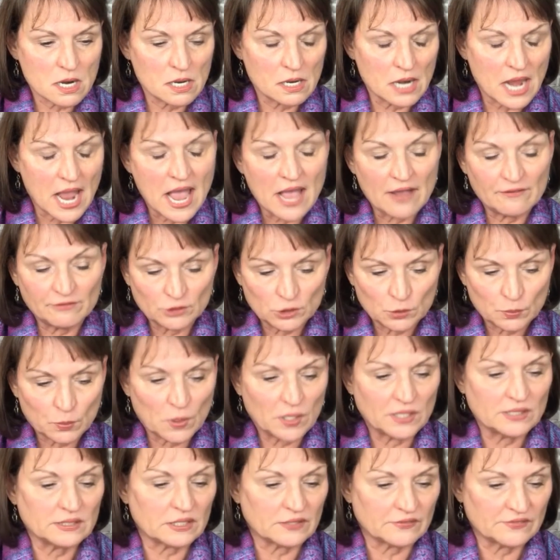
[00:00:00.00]
average
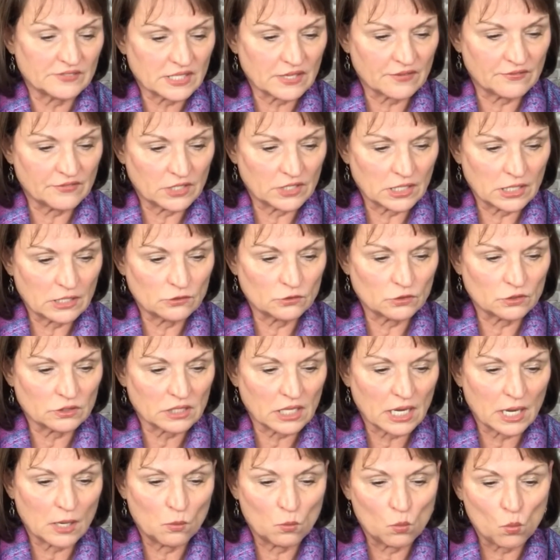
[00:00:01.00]
price of 700
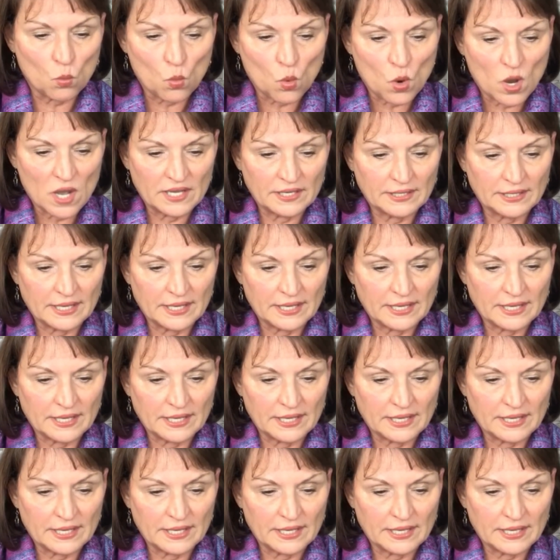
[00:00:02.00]
and one